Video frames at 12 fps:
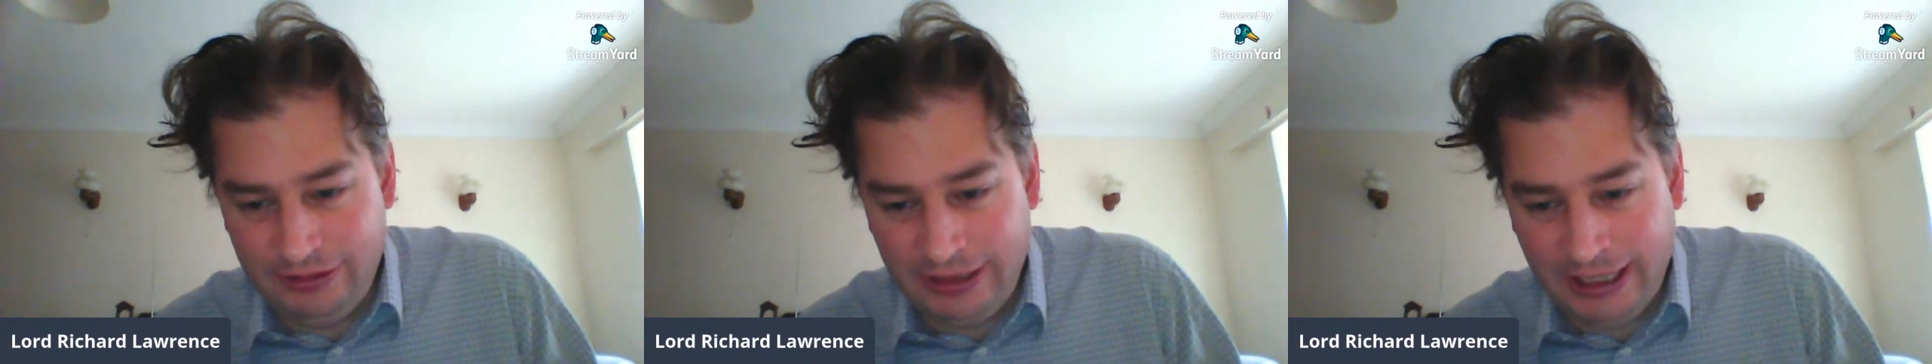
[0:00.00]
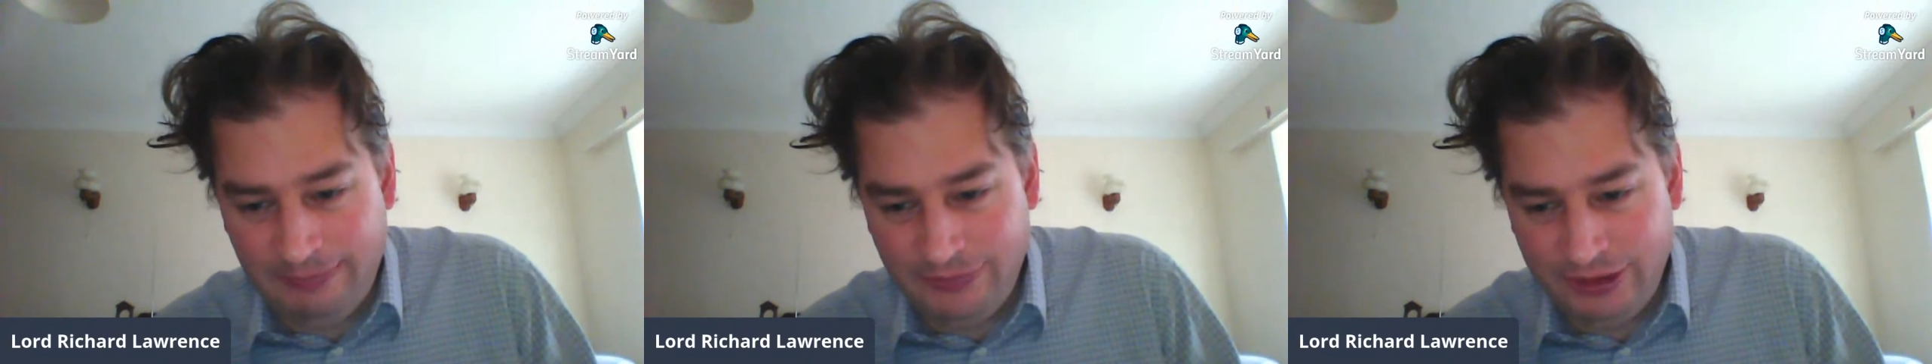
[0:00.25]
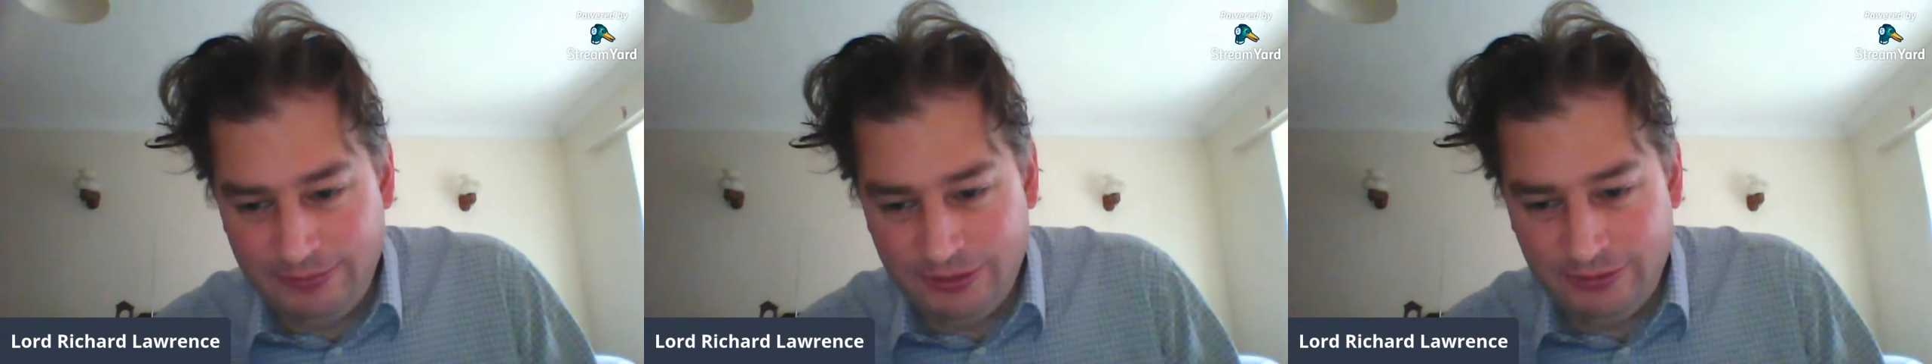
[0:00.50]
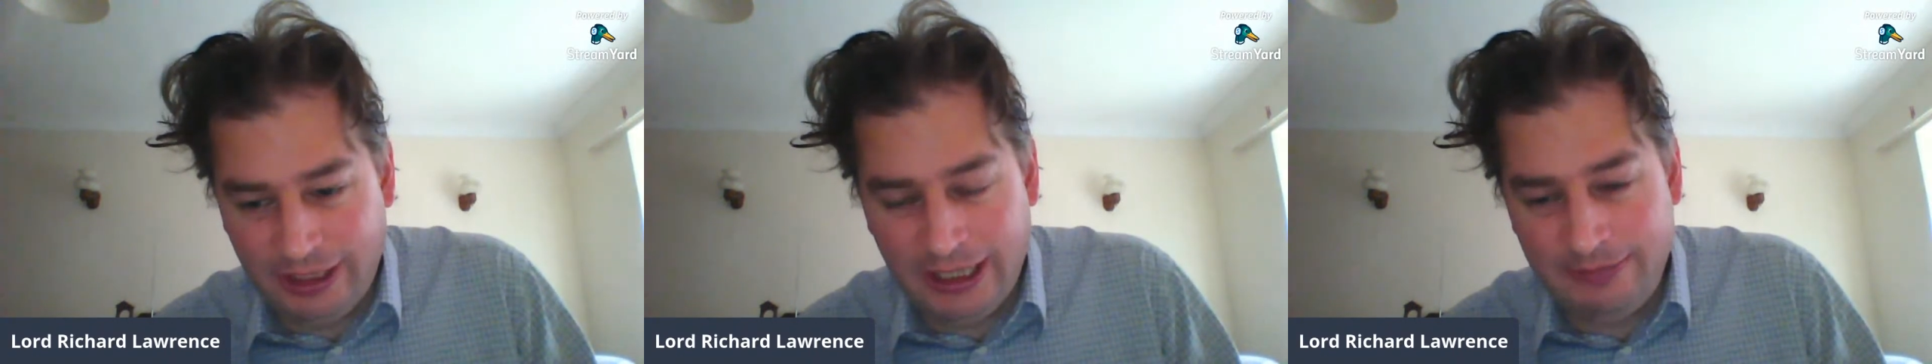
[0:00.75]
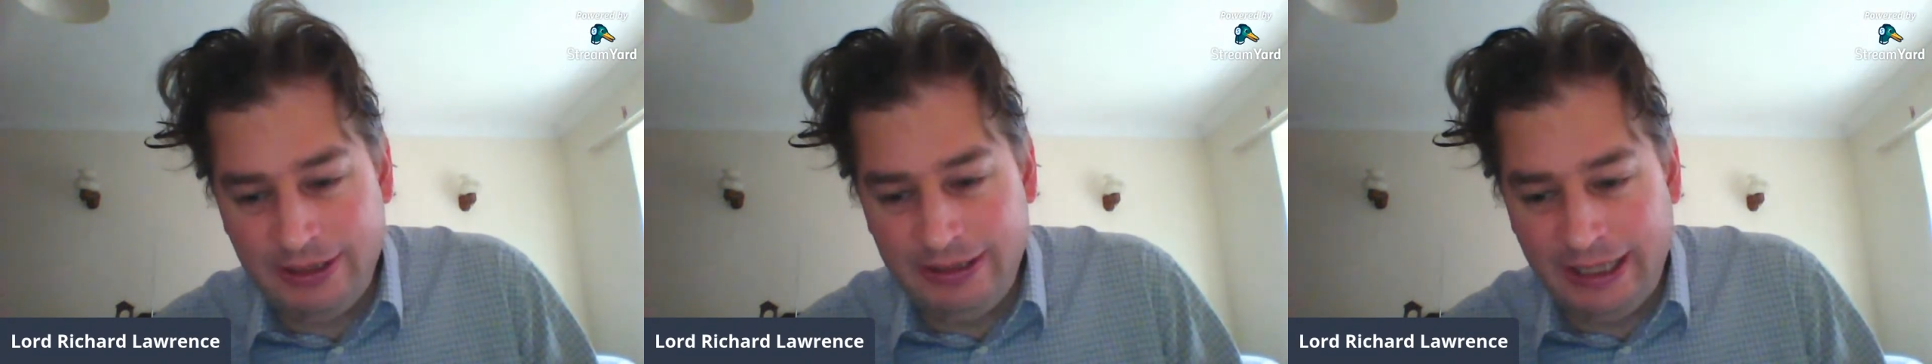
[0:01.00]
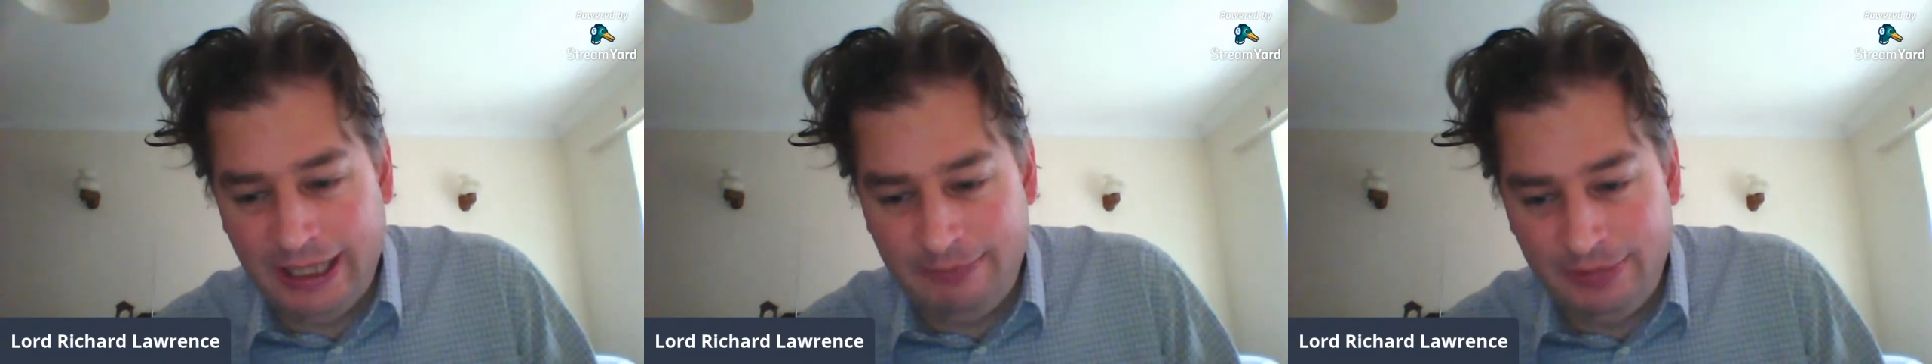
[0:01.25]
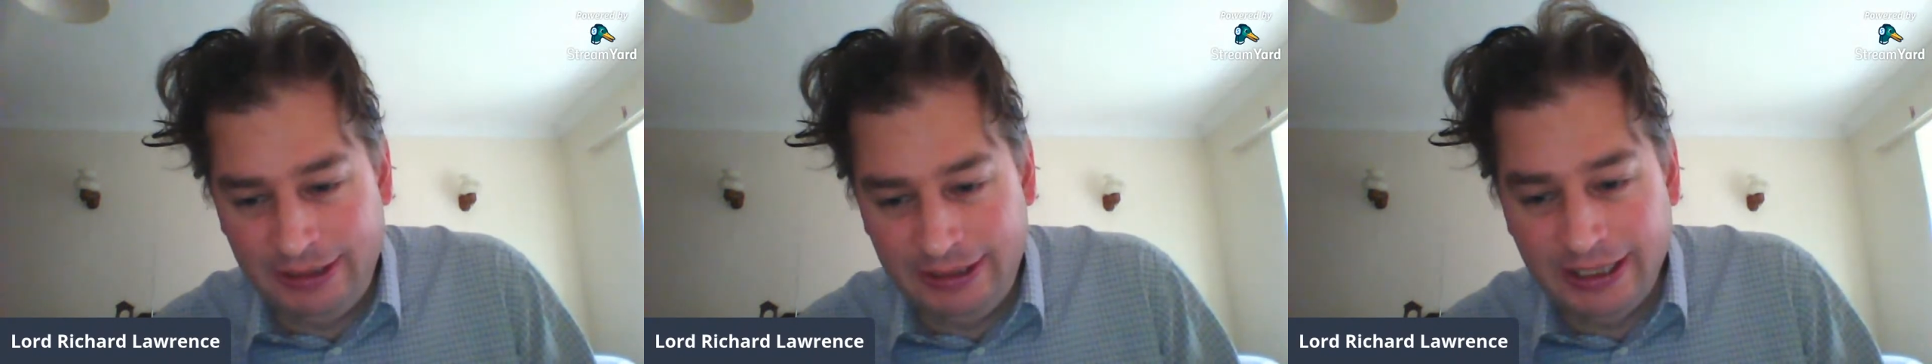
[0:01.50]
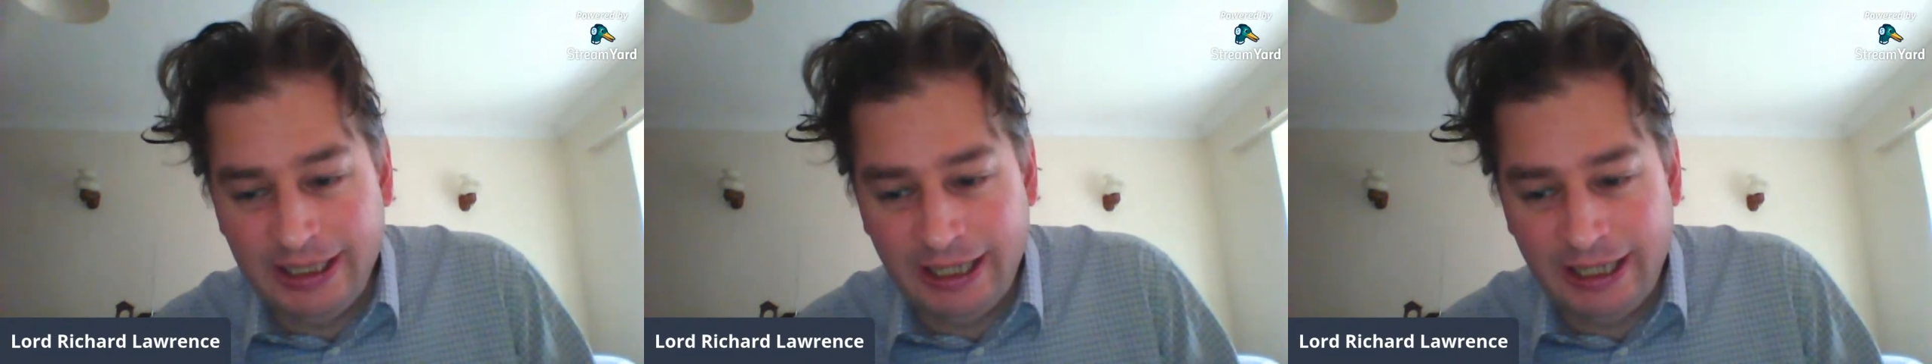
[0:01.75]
um, subscribing there, Billy.